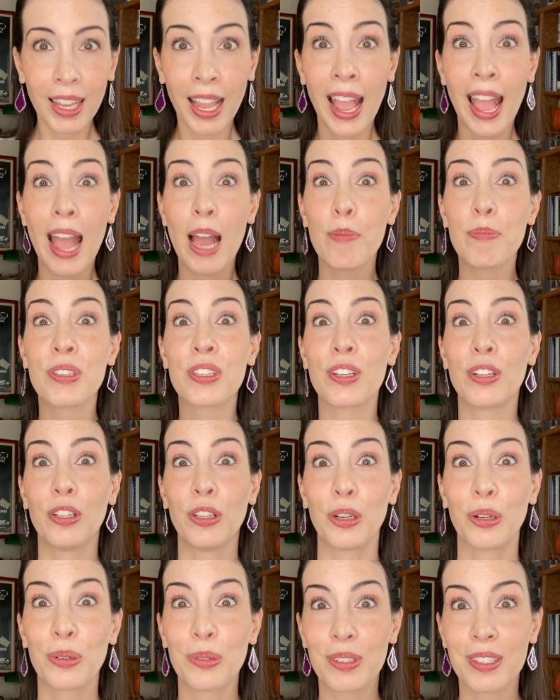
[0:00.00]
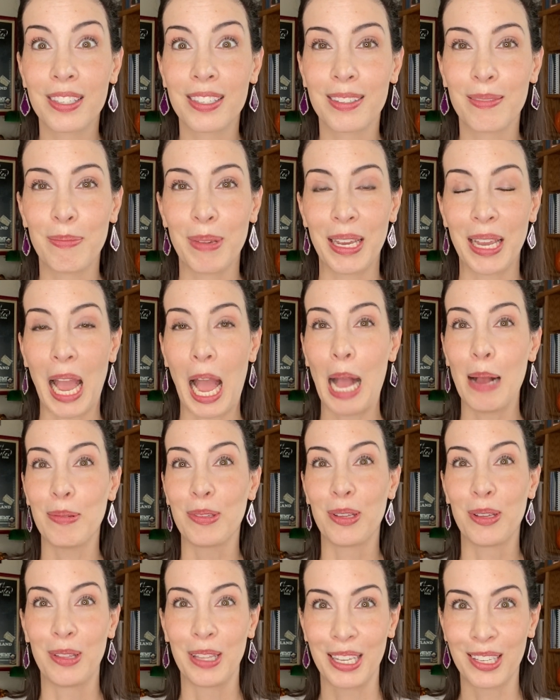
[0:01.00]
absolutes, being
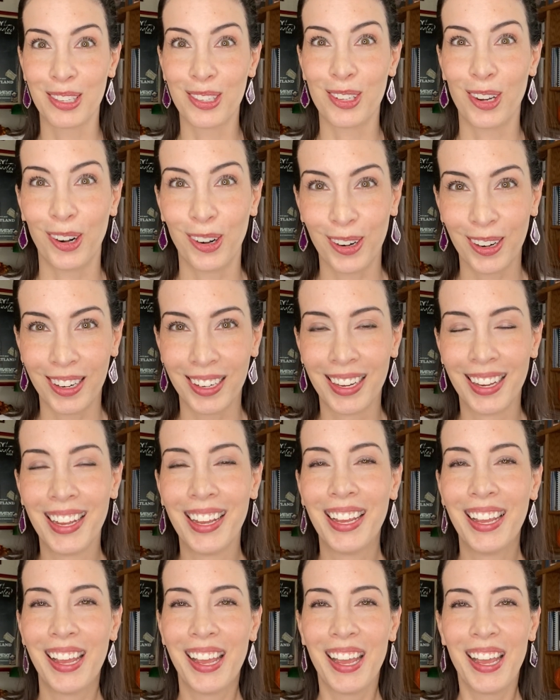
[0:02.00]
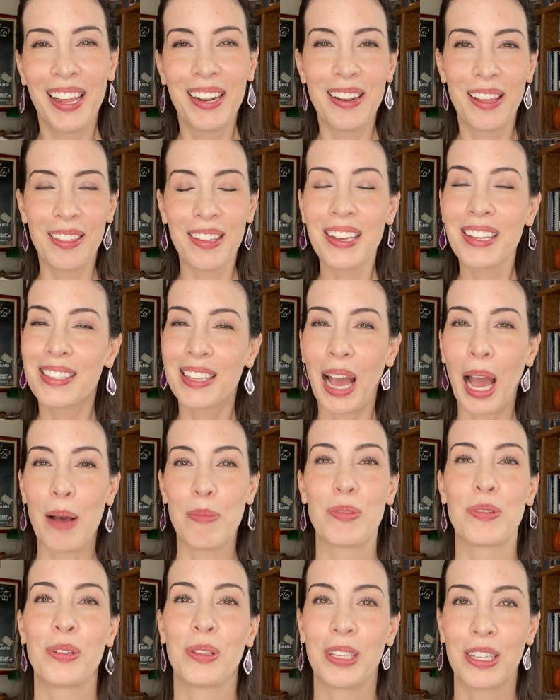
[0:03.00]
absolutely certain. Nothing is
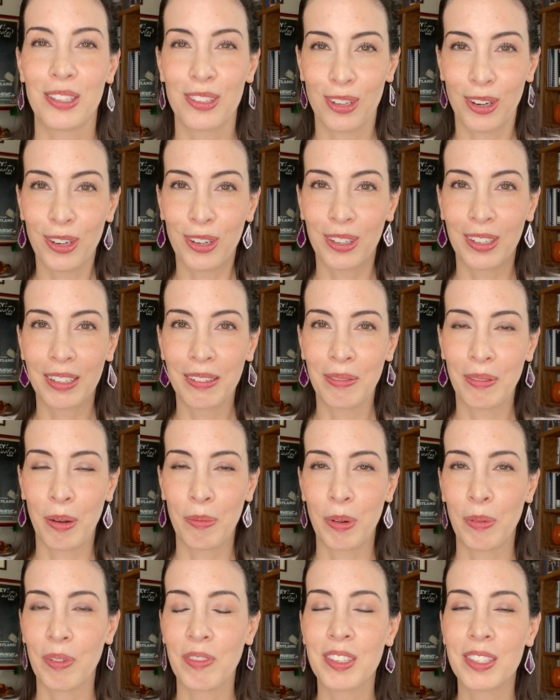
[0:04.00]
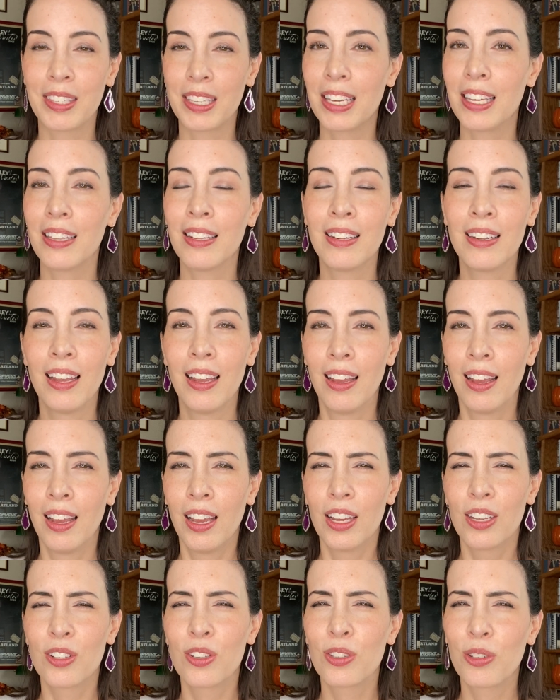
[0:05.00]
absolutely certain. I mean, we've seen
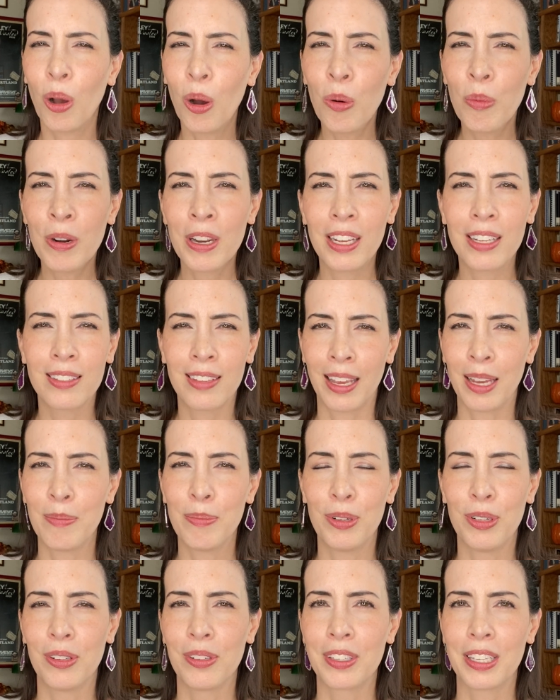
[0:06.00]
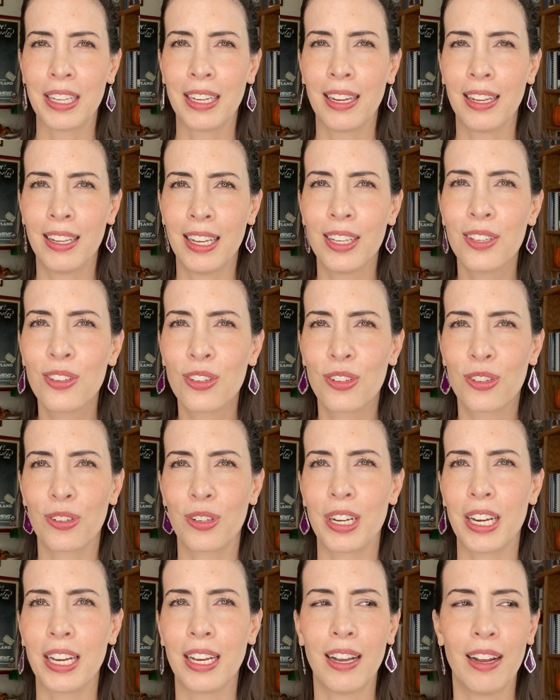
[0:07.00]
so many examples in
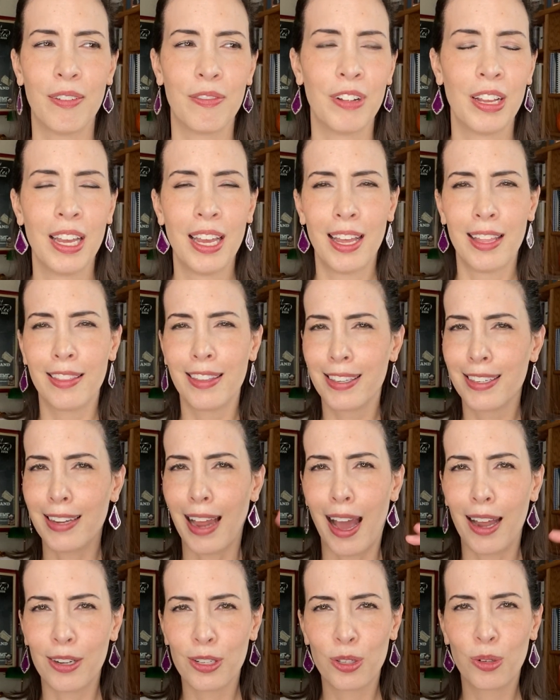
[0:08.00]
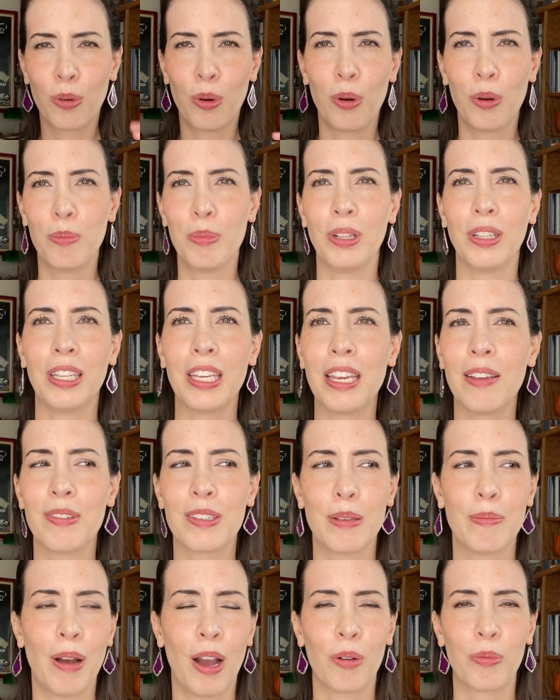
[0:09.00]
history of status quo
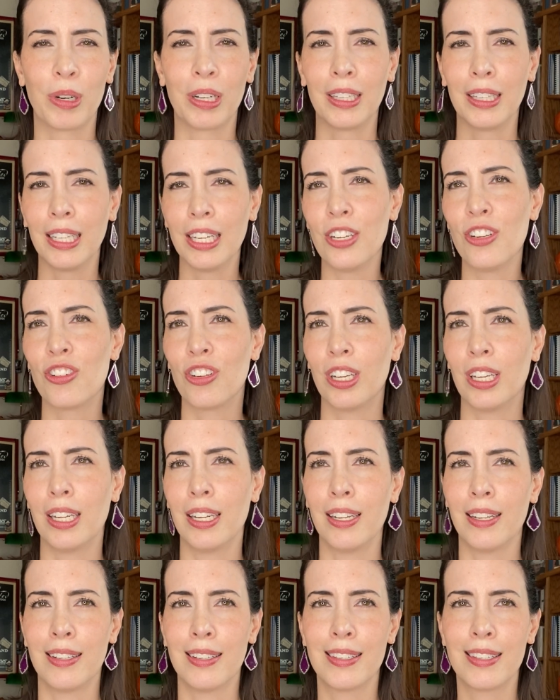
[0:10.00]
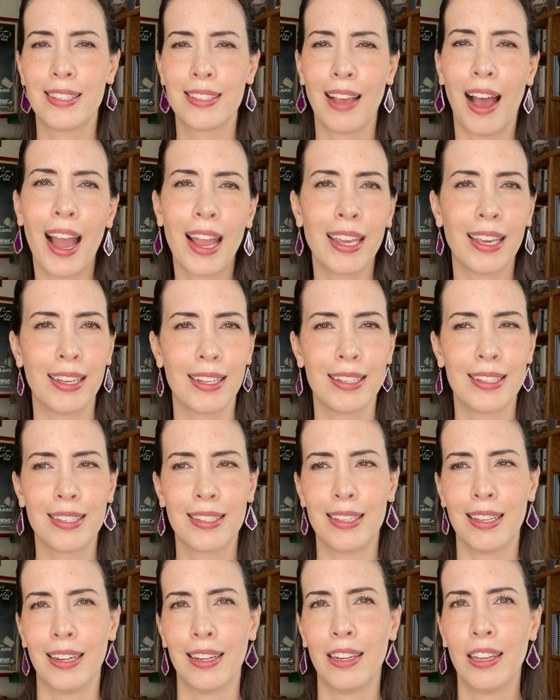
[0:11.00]
beliefs about religion and
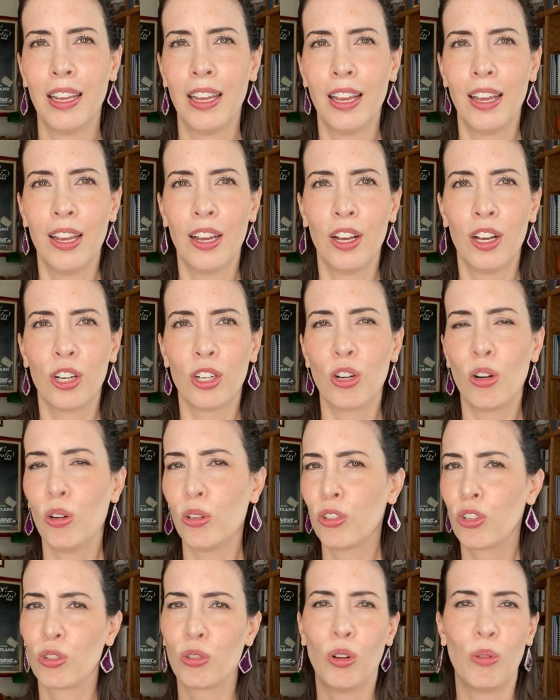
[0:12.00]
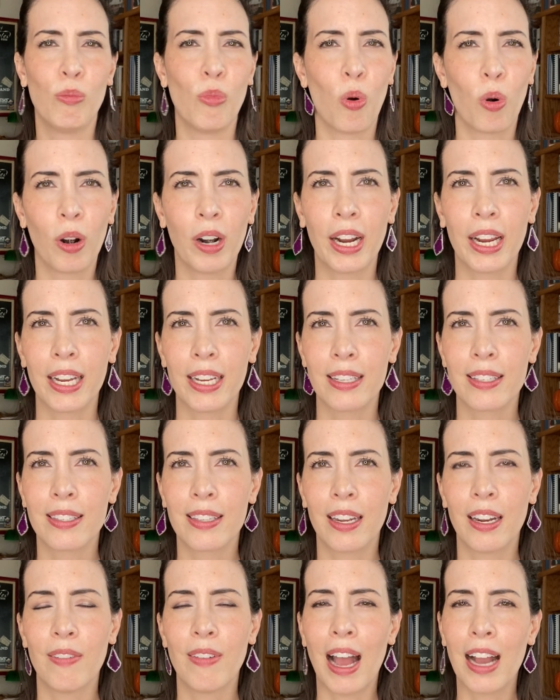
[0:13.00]
science and cultural mores
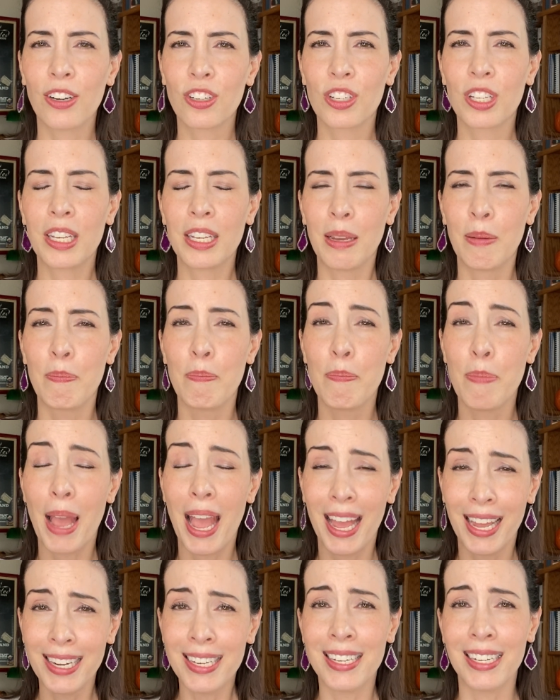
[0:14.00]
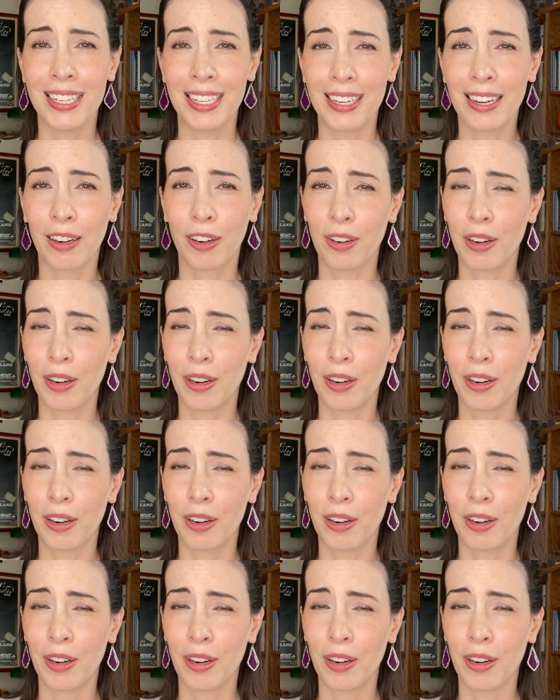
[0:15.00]
that have actually impeded